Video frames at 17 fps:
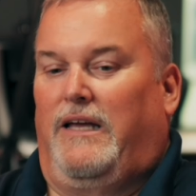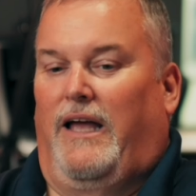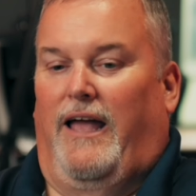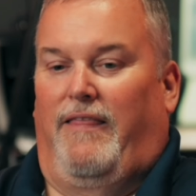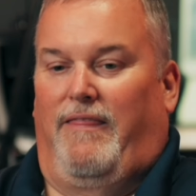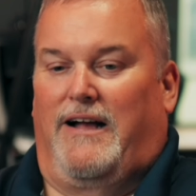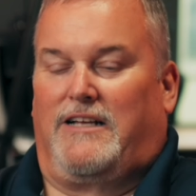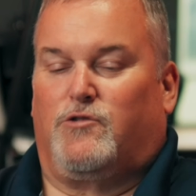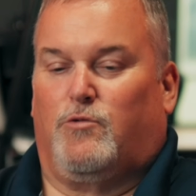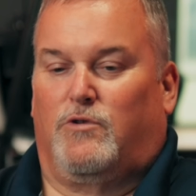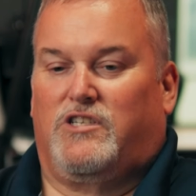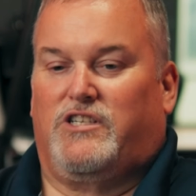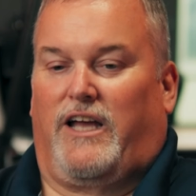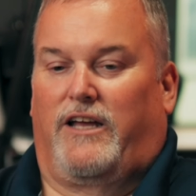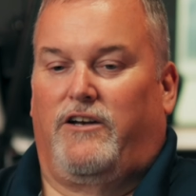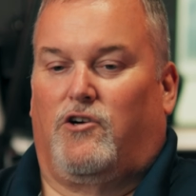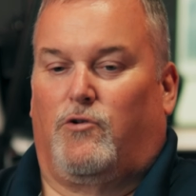And that's where
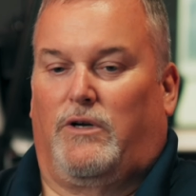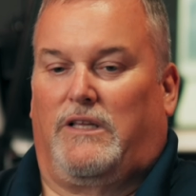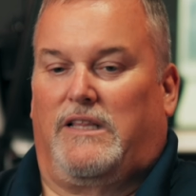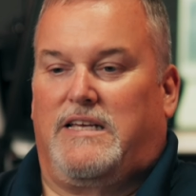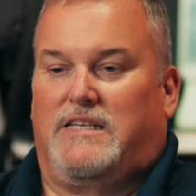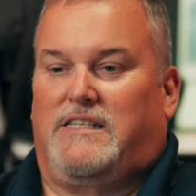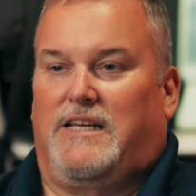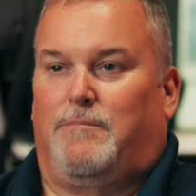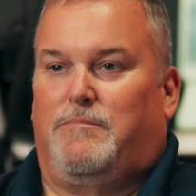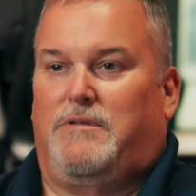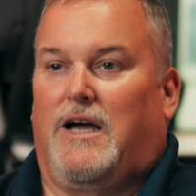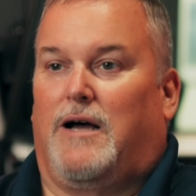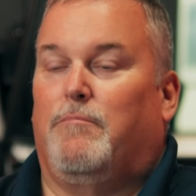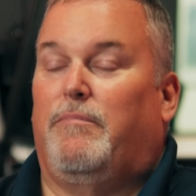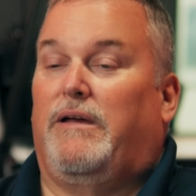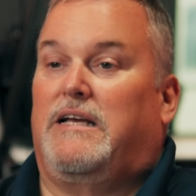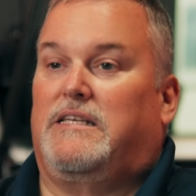Skender really stepped
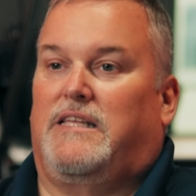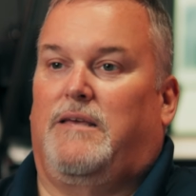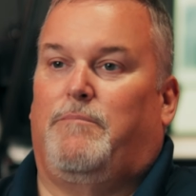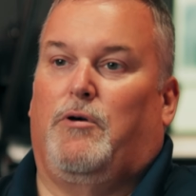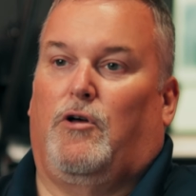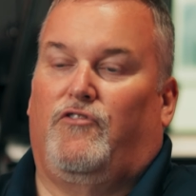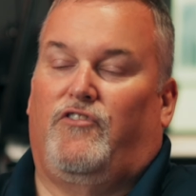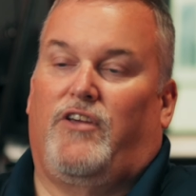up, because they built